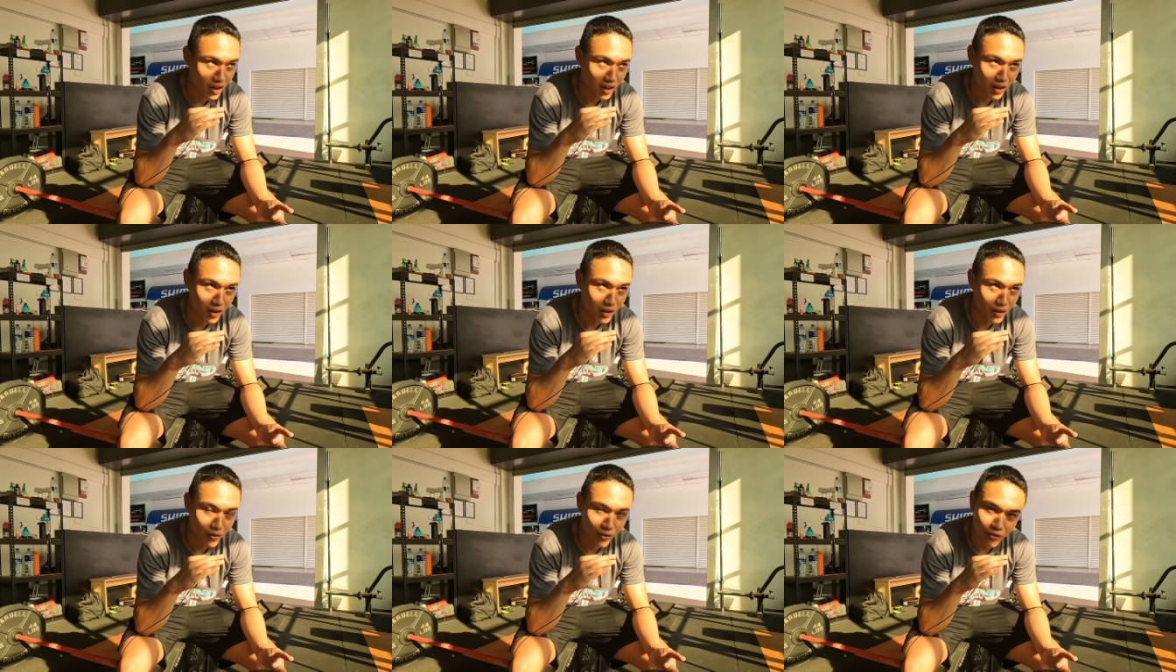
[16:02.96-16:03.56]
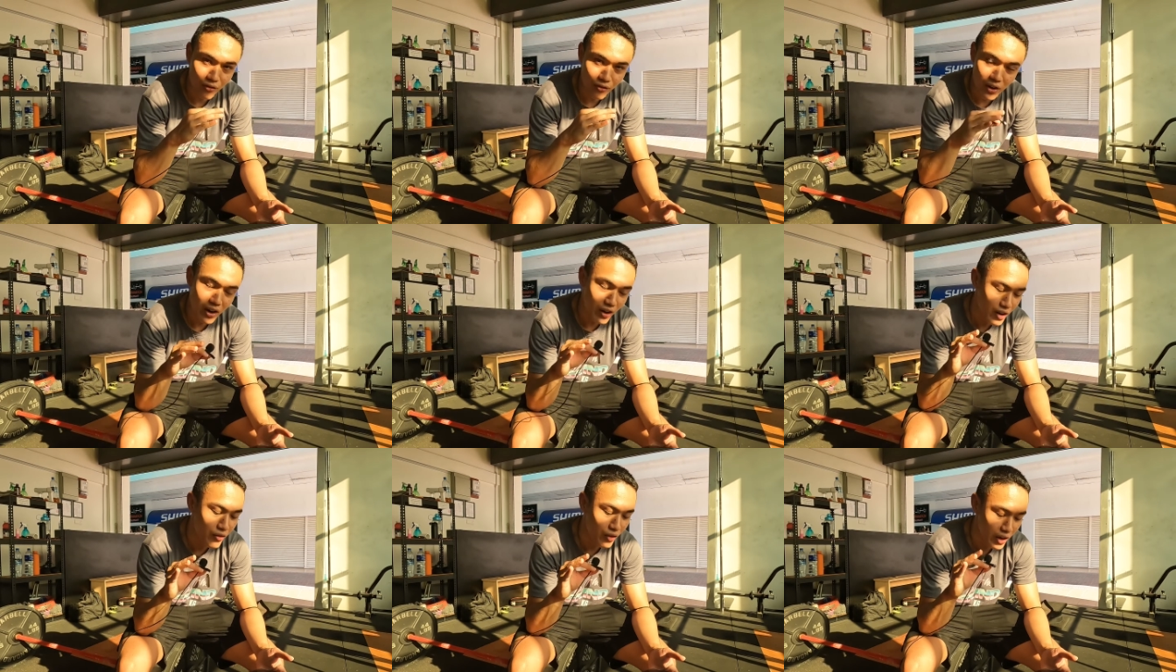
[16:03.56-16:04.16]
are
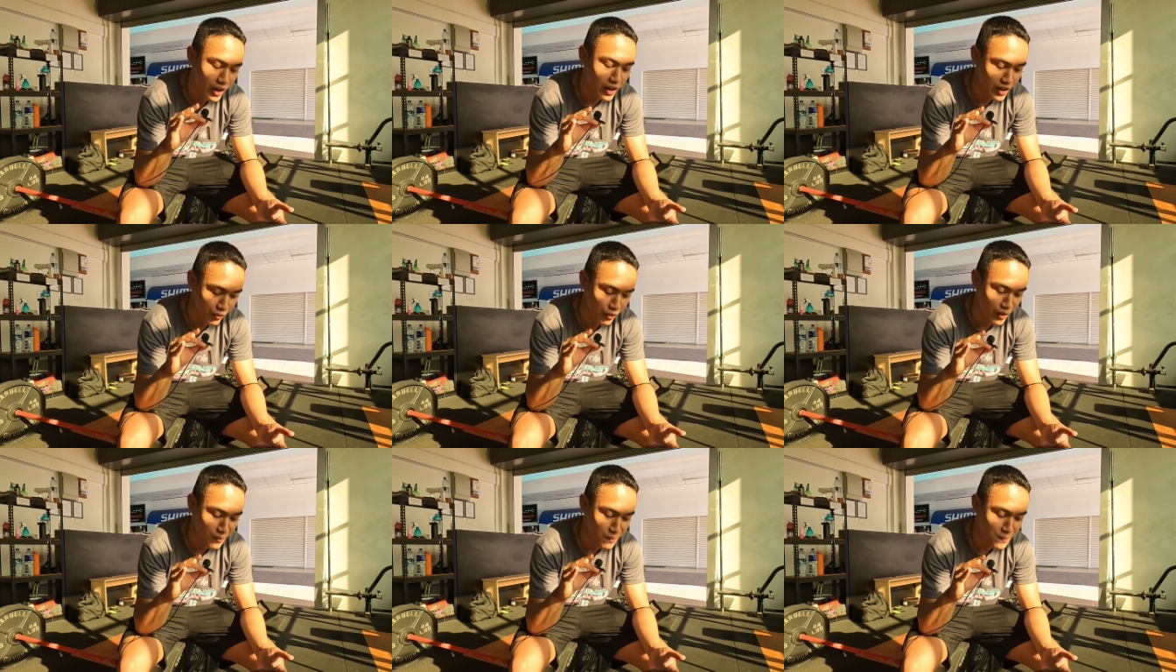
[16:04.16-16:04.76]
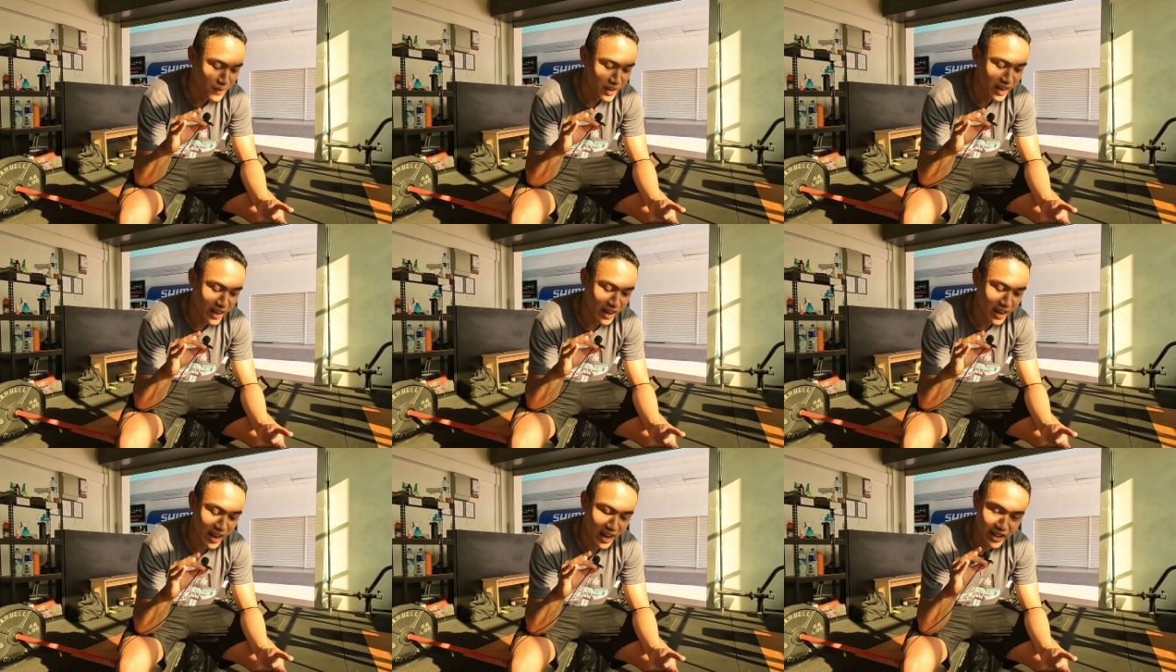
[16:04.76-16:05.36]
very, very different
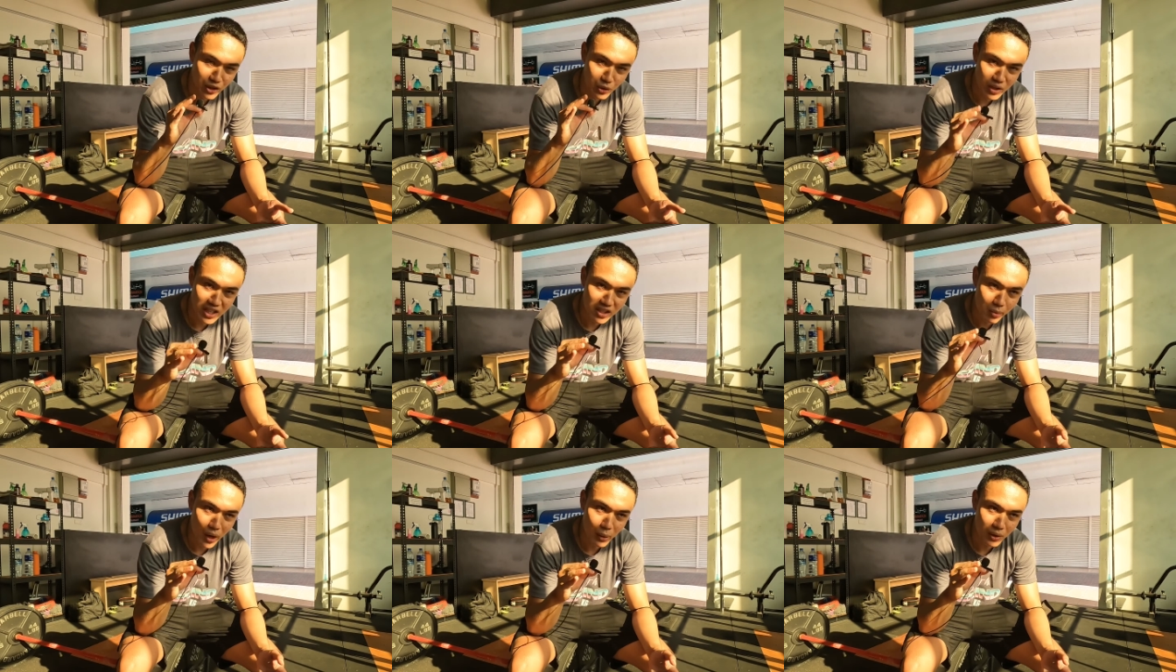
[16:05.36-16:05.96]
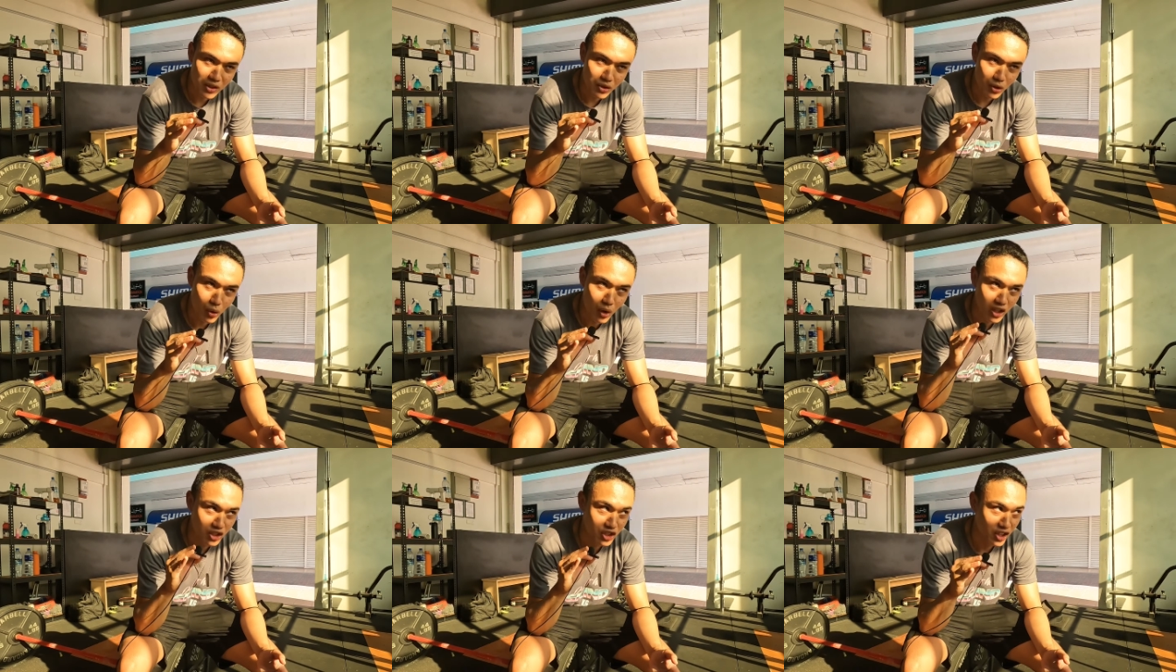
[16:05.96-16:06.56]
and you need to be able
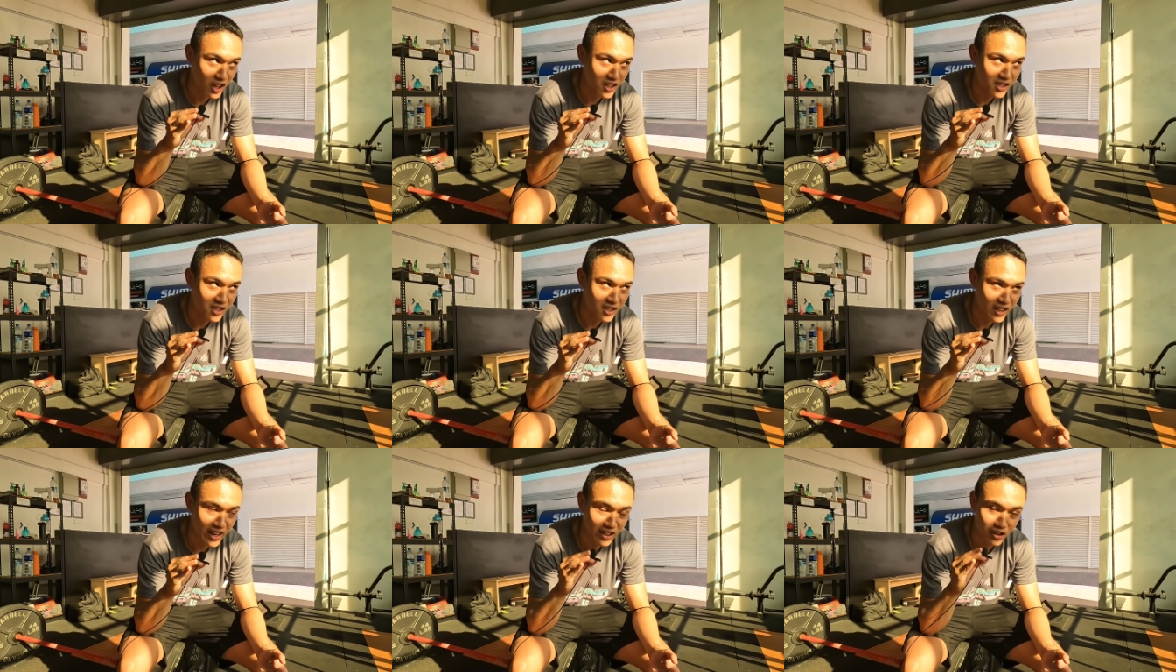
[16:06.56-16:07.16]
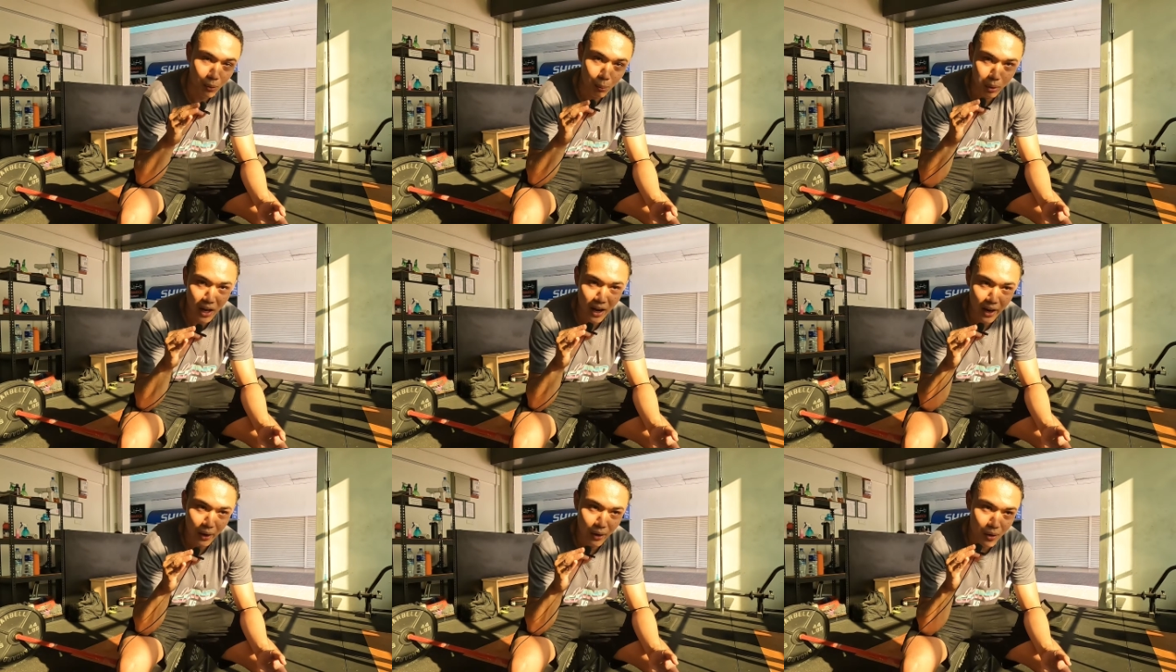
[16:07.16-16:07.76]
to adjust and
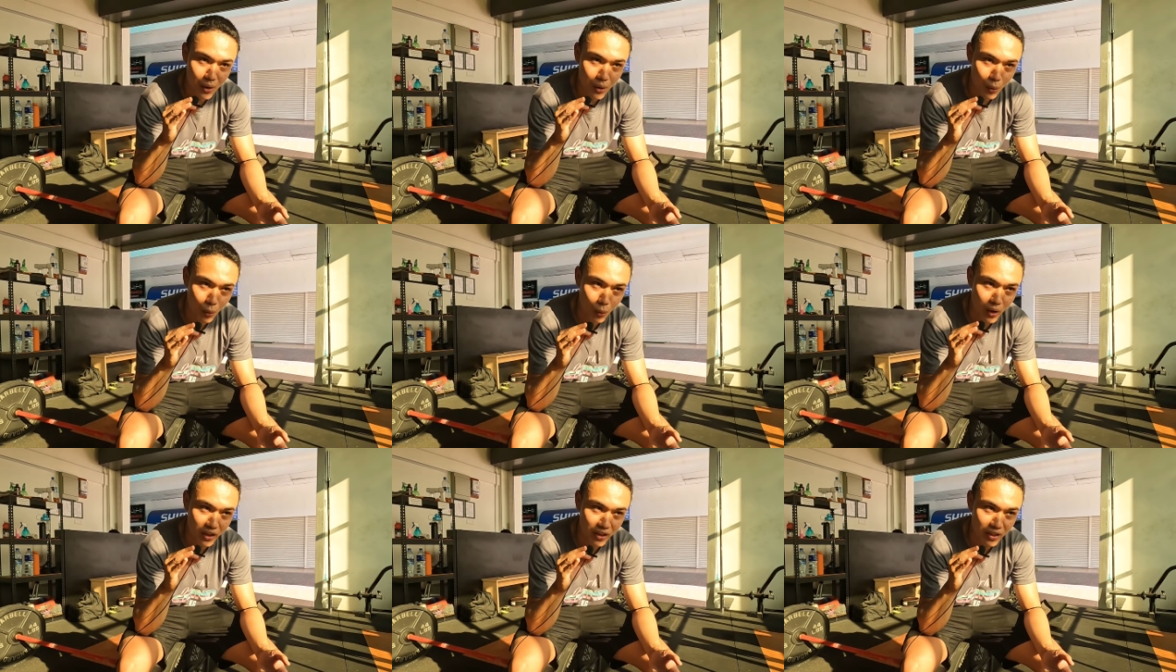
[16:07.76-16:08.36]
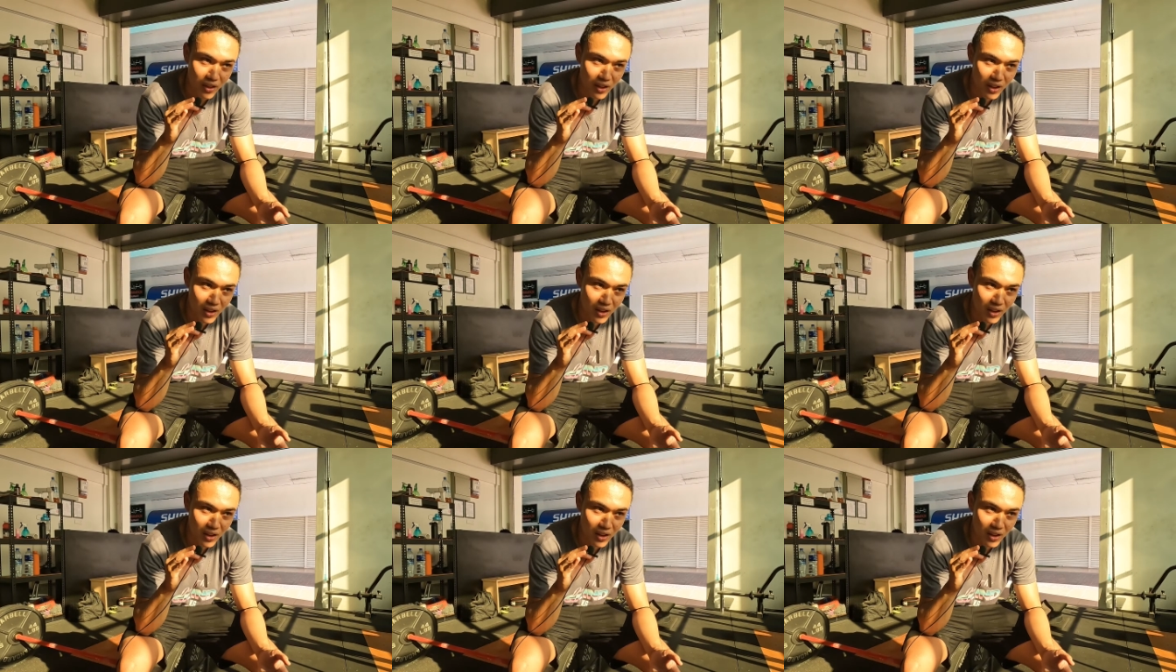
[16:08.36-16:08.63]
comply with